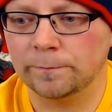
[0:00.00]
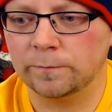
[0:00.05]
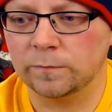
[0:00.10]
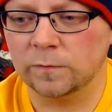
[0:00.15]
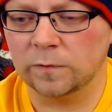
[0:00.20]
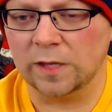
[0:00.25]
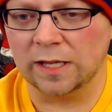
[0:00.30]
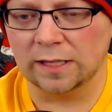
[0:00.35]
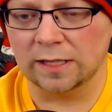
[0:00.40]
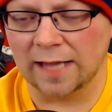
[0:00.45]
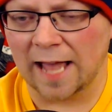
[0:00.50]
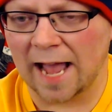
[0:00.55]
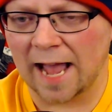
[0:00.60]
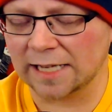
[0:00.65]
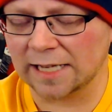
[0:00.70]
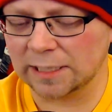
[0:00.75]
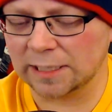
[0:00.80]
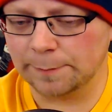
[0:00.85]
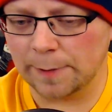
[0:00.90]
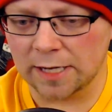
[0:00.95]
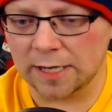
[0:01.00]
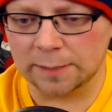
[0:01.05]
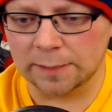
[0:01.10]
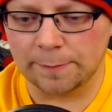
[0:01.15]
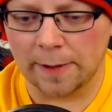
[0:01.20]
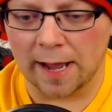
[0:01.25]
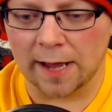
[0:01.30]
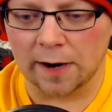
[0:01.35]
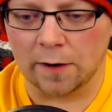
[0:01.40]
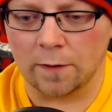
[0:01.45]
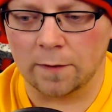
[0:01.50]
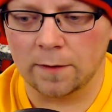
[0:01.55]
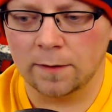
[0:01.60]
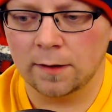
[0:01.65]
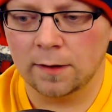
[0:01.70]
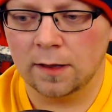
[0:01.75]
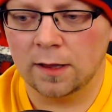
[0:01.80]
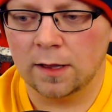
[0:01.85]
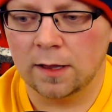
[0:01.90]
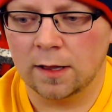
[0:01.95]
the last space battle,
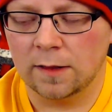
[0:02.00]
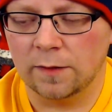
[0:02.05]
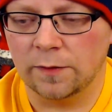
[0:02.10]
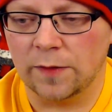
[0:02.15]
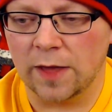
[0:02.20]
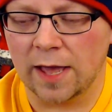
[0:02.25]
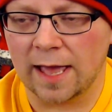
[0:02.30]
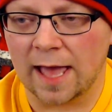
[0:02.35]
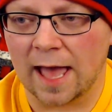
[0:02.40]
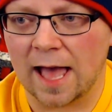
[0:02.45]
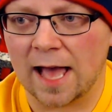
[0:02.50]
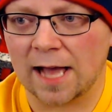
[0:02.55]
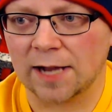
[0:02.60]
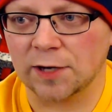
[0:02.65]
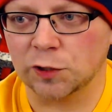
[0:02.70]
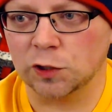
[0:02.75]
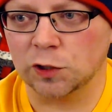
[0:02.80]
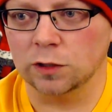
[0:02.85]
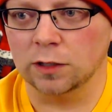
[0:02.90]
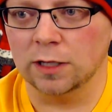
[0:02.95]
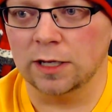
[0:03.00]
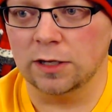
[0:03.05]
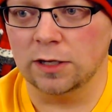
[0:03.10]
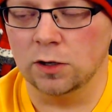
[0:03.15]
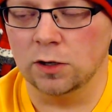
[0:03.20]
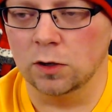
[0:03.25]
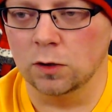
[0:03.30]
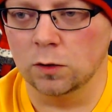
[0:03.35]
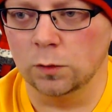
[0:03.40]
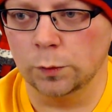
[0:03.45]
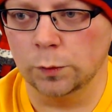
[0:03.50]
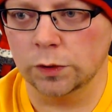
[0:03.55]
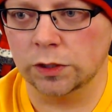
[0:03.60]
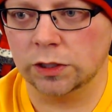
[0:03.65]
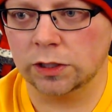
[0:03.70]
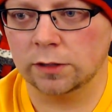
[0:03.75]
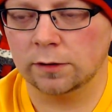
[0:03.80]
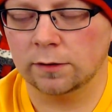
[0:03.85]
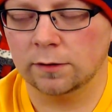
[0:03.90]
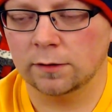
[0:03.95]
they actually
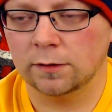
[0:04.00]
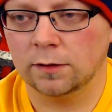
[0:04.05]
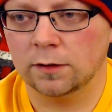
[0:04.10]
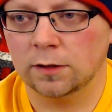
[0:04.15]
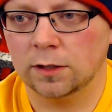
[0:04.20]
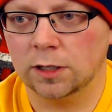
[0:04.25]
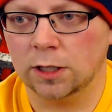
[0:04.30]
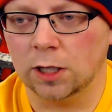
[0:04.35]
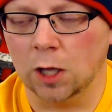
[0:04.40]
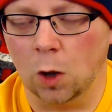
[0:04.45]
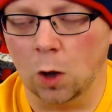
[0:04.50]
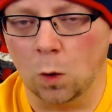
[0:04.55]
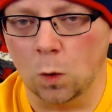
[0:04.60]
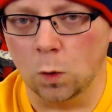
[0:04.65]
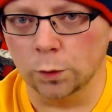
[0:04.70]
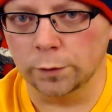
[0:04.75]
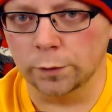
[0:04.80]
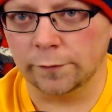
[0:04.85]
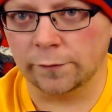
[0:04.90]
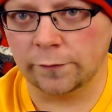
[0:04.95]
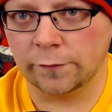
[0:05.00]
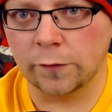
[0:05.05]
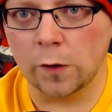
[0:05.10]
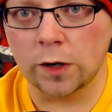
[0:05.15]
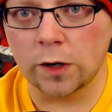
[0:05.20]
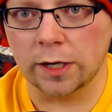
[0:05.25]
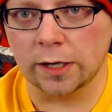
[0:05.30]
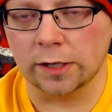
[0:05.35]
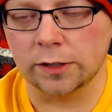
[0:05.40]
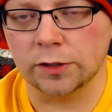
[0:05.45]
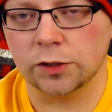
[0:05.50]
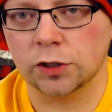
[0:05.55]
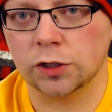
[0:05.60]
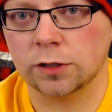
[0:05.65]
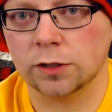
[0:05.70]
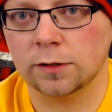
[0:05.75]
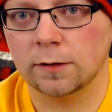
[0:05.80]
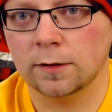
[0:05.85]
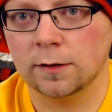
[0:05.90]
used old footage,